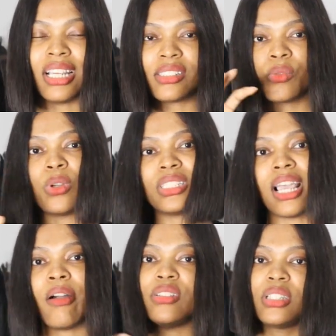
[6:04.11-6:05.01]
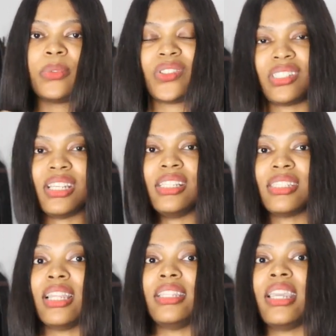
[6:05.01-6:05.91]
That's what I was able to sense.
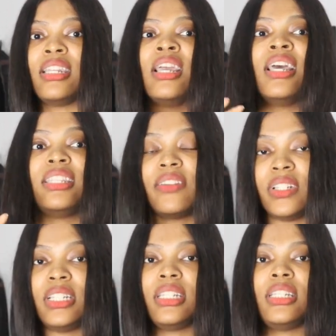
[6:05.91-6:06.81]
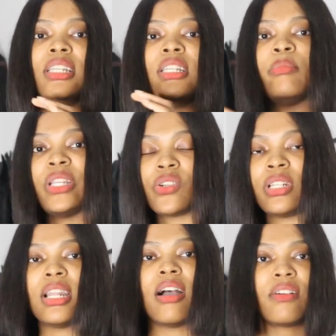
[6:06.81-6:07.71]
And then definitely him
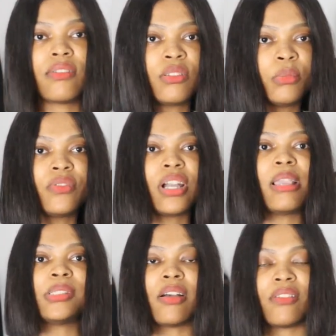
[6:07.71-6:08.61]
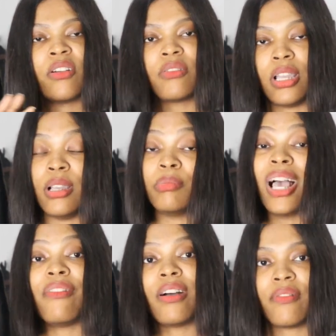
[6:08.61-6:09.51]
mentioning alpha female vibes, alpha
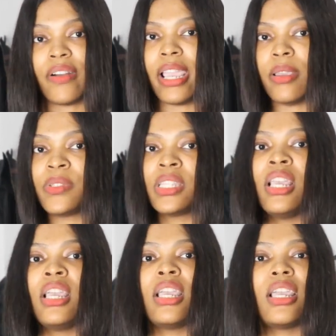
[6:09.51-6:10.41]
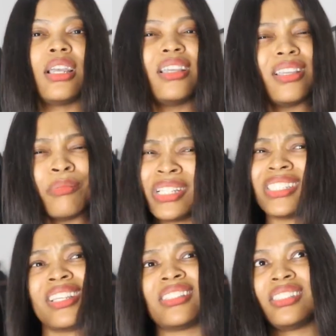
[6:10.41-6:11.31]
vibes, it
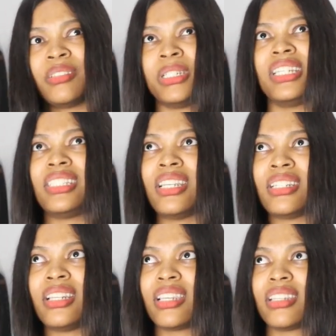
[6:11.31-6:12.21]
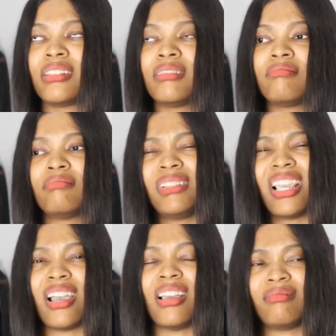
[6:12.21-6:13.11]
means that he's intimidated. Like,
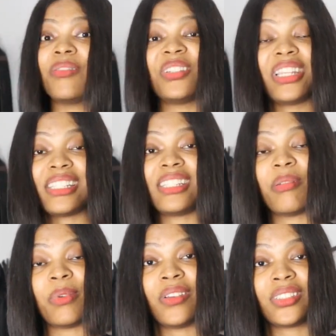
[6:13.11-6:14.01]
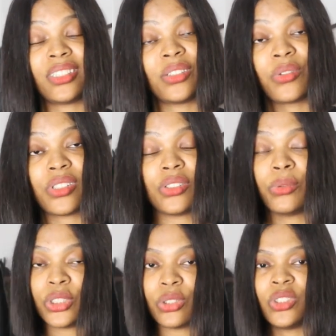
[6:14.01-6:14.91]
yeah, what do you guys think about this whole
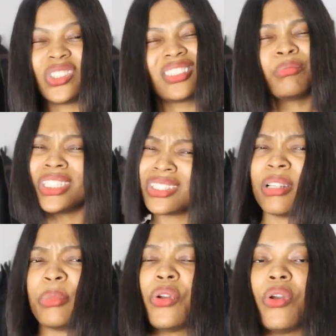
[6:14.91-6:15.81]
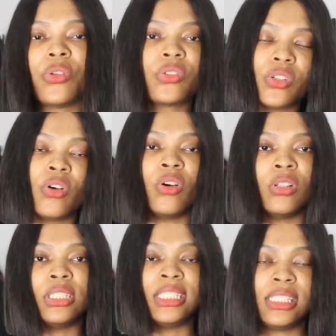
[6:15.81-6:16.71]
situation? Just let me know your thoughts
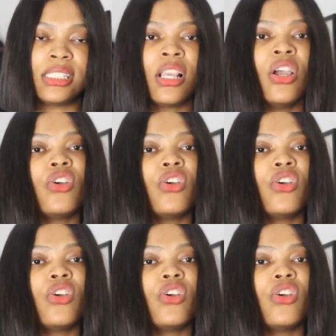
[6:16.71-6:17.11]
on this.